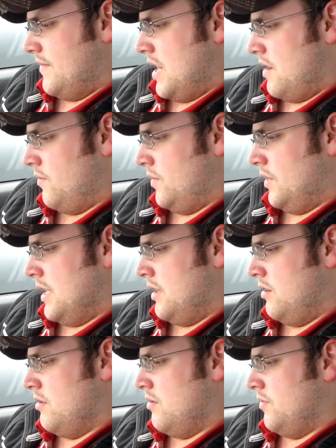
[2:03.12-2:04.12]
I will let
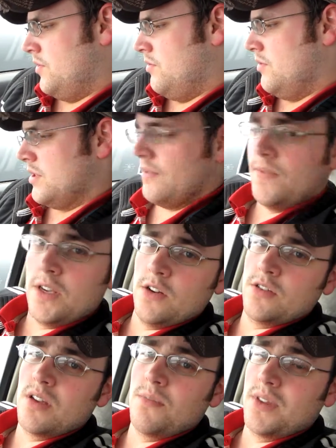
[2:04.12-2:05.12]
you know as soon as I figure
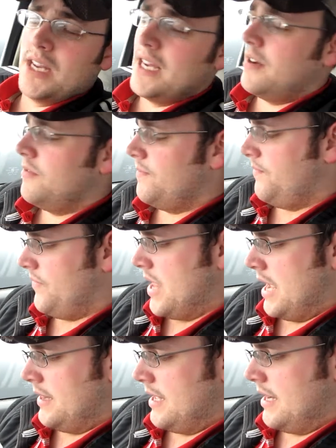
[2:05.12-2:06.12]
something out.
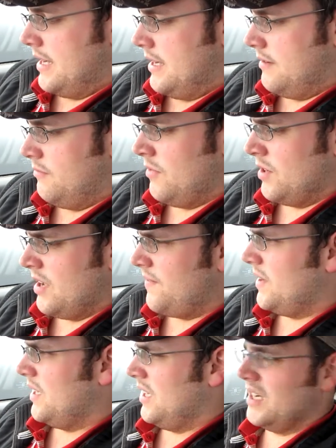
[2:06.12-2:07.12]
And then we're
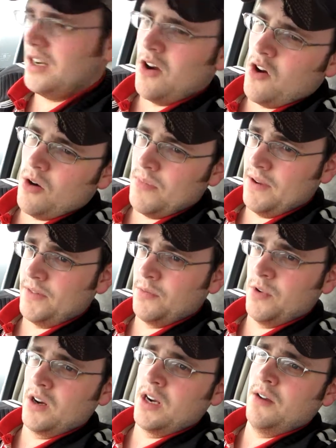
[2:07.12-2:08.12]
definitely going to go home after
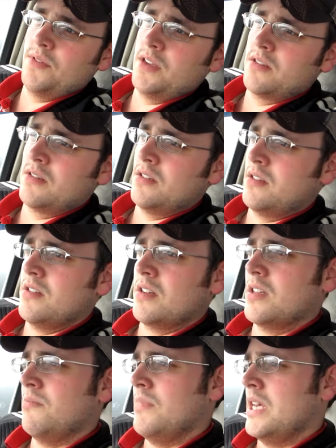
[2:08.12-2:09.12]
work, obviously.
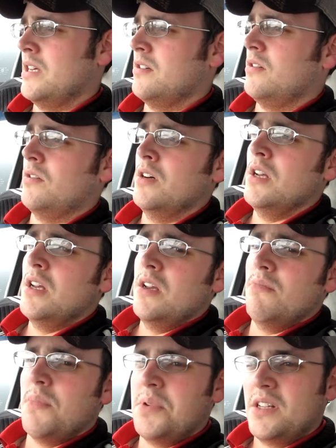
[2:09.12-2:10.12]
Check the mail,
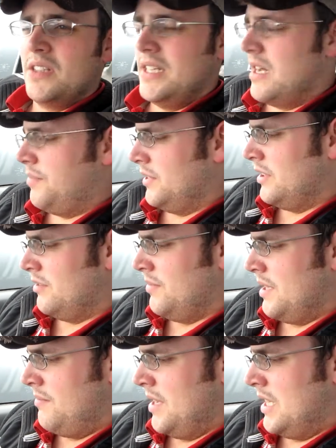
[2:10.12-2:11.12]
maybe clean up a little
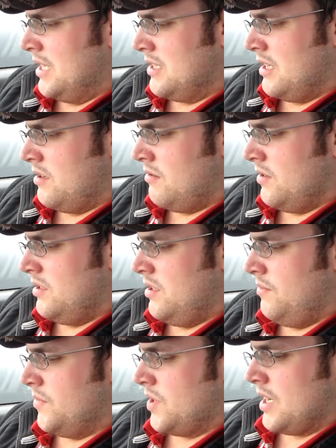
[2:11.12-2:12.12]
bit, because it always
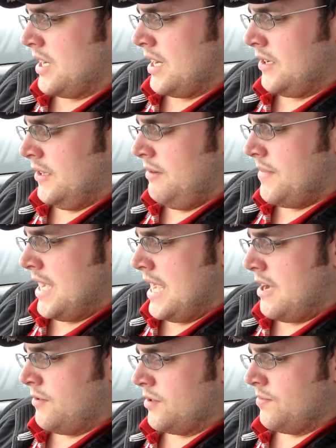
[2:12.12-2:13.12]
seems like I clean my
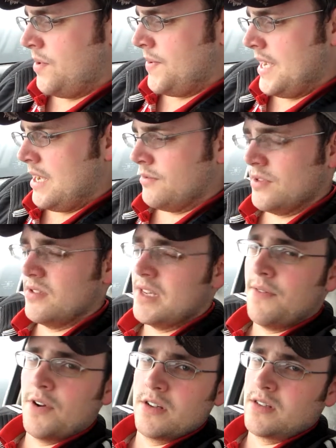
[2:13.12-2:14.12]
house, but my house is
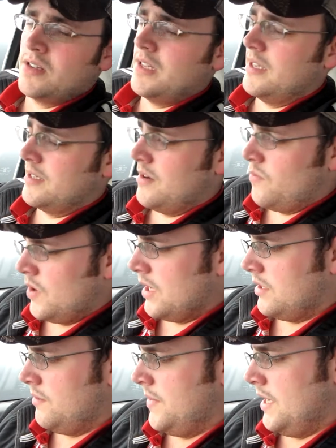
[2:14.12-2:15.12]
never as clean as I want
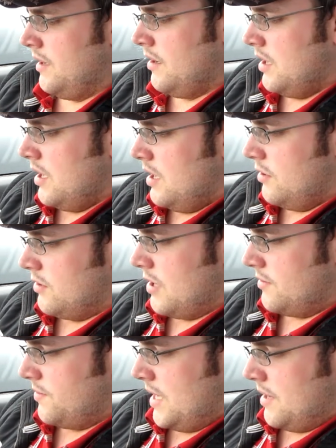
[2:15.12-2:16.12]
it to be. It
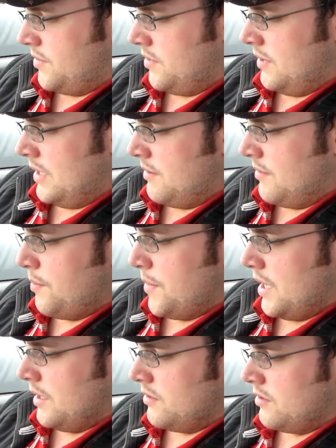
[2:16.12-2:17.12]
drives me absolutely out of my
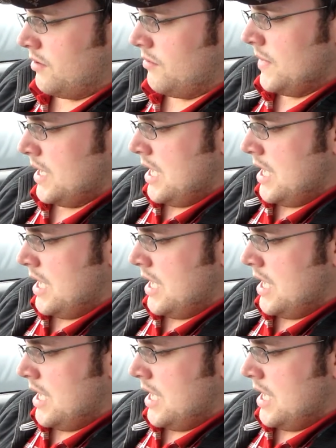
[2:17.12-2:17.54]
mind. So